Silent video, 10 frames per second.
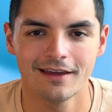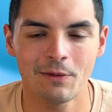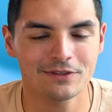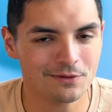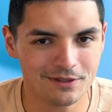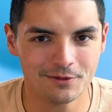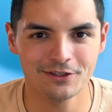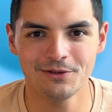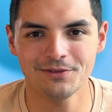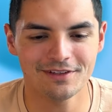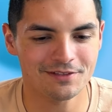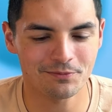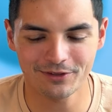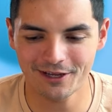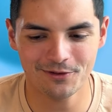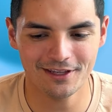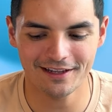And once I was able to use this and play with it,